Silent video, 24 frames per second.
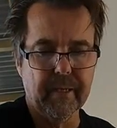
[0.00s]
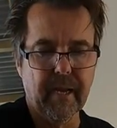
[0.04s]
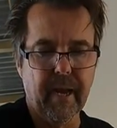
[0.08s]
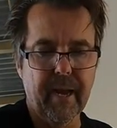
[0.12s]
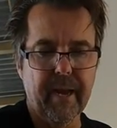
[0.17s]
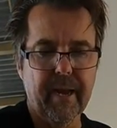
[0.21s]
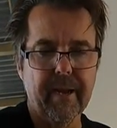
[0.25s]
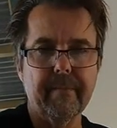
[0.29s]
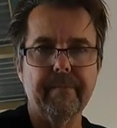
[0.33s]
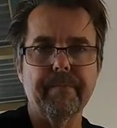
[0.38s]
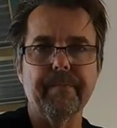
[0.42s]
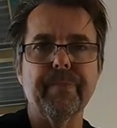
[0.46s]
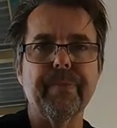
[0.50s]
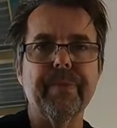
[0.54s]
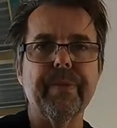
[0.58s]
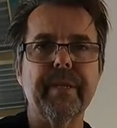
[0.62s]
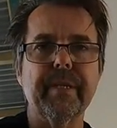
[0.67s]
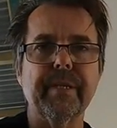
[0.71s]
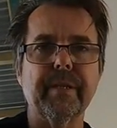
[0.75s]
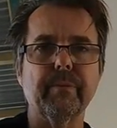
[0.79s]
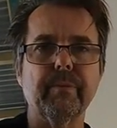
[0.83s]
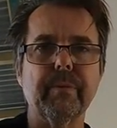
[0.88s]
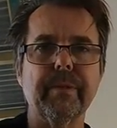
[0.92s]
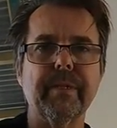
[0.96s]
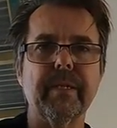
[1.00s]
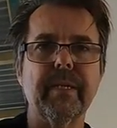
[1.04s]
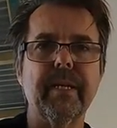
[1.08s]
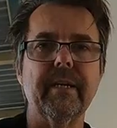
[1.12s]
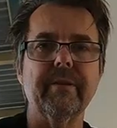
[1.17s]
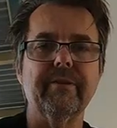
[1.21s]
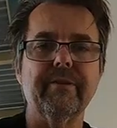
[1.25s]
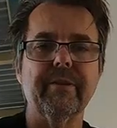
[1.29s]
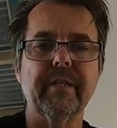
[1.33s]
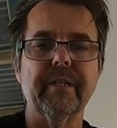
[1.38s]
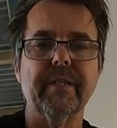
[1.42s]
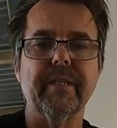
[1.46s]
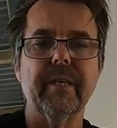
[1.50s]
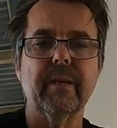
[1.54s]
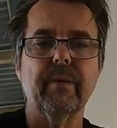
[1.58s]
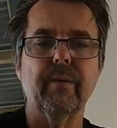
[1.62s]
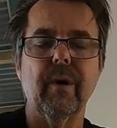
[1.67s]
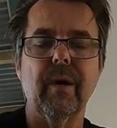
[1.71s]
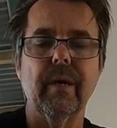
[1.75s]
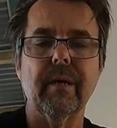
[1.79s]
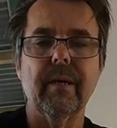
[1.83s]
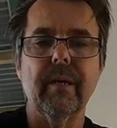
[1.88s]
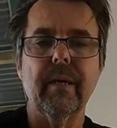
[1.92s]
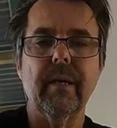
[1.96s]
Hey, this was an interesting
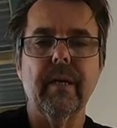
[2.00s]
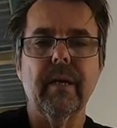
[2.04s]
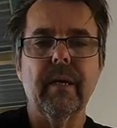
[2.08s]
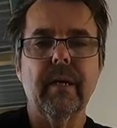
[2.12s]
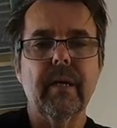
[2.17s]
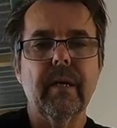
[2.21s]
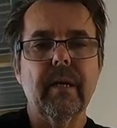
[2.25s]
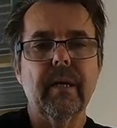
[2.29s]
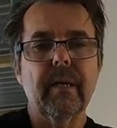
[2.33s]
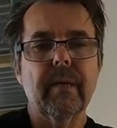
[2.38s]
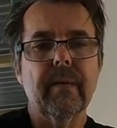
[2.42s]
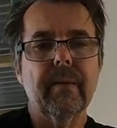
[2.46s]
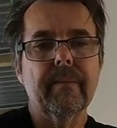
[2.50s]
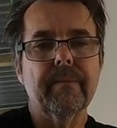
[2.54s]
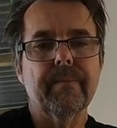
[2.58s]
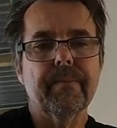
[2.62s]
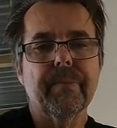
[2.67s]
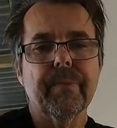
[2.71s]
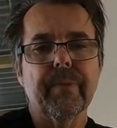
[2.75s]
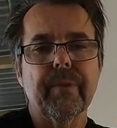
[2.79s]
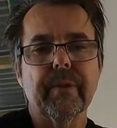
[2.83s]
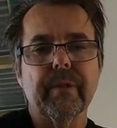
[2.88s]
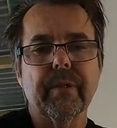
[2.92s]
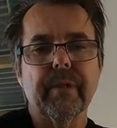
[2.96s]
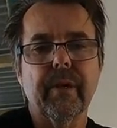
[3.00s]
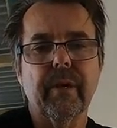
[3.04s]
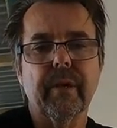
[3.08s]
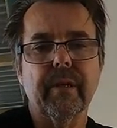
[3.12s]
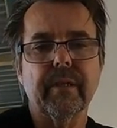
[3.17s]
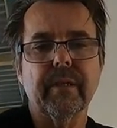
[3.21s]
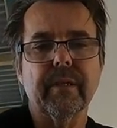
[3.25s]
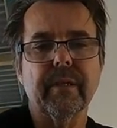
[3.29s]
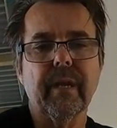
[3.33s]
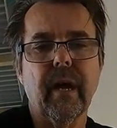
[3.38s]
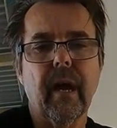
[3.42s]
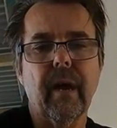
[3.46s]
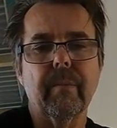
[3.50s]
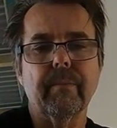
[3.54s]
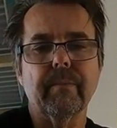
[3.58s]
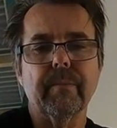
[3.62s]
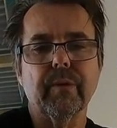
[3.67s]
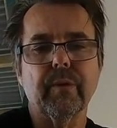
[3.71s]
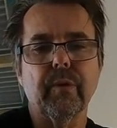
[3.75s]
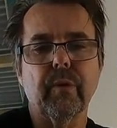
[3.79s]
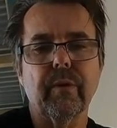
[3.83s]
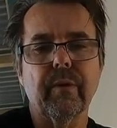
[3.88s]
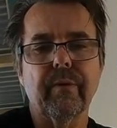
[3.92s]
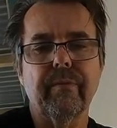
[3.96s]
one. Looks like some
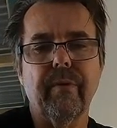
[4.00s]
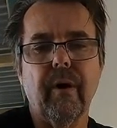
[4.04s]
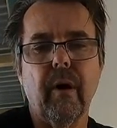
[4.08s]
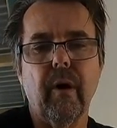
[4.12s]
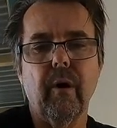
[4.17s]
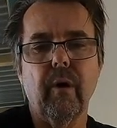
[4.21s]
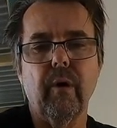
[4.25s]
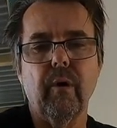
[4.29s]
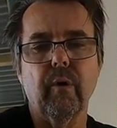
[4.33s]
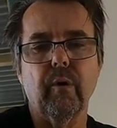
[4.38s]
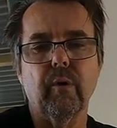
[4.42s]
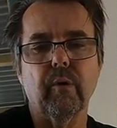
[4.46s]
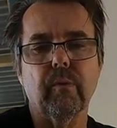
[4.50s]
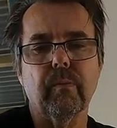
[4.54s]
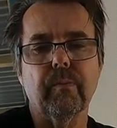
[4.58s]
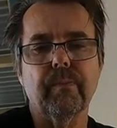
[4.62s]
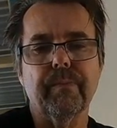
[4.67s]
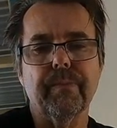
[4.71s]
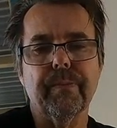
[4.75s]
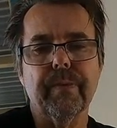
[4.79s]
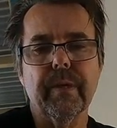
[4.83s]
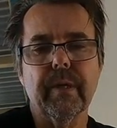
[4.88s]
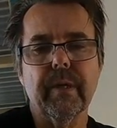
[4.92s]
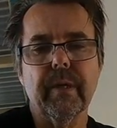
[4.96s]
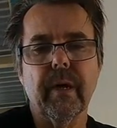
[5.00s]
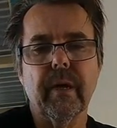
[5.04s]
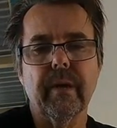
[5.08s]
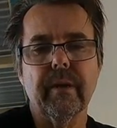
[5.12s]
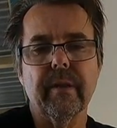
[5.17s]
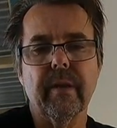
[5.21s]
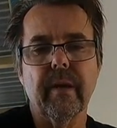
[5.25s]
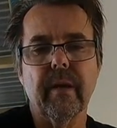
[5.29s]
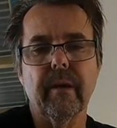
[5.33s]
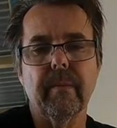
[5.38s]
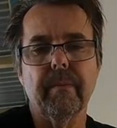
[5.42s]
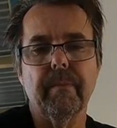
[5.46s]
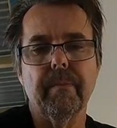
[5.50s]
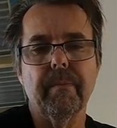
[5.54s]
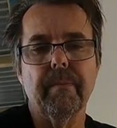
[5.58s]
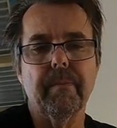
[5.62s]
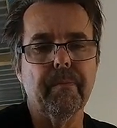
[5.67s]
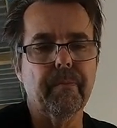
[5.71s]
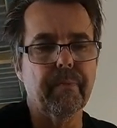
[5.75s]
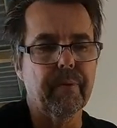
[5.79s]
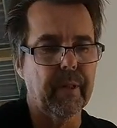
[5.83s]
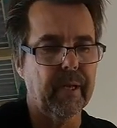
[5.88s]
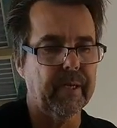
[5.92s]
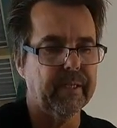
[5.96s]
sort of old, you know, the
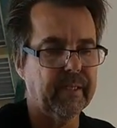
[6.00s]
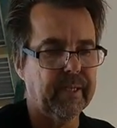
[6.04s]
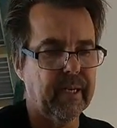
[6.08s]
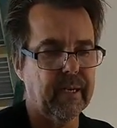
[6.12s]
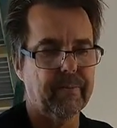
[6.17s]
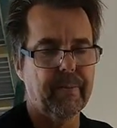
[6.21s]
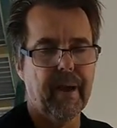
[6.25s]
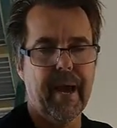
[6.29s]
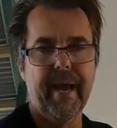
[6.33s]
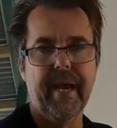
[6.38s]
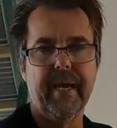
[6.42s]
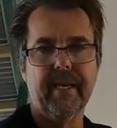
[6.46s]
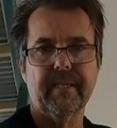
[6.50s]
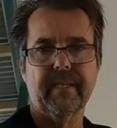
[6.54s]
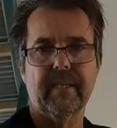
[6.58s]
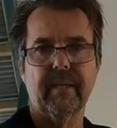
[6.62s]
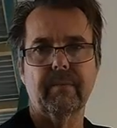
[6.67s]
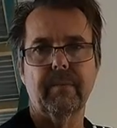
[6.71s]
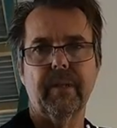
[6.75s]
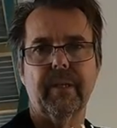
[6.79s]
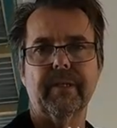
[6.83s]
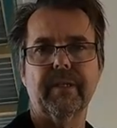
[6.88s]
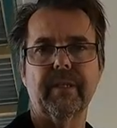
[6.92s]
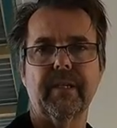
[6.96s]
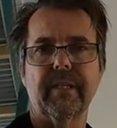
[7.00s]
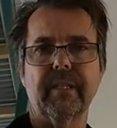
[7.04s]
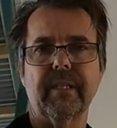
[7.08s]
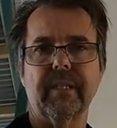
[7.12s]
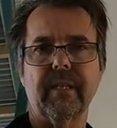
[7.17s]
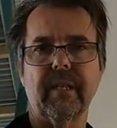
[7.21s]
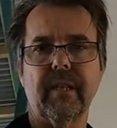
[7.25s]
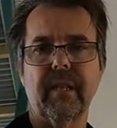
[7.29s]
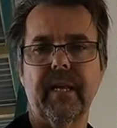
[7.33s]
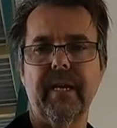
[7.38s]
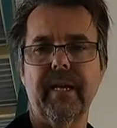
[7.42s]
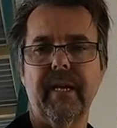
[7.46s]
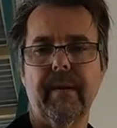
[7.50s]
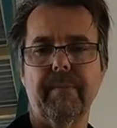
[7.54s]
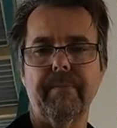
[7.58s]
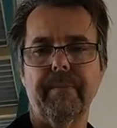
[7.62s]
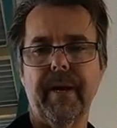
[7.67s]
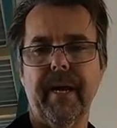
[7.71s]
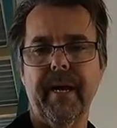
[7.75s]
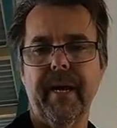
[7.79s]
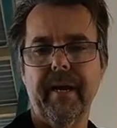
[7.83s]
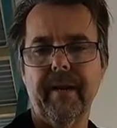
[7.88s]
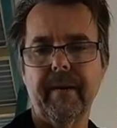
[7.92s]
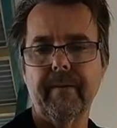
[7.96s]
plastic bag similar to this cleanup
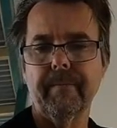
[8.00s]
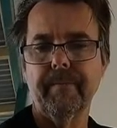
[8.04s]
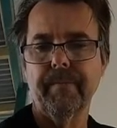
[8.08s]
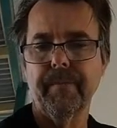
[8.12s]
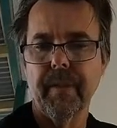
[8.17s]
bag.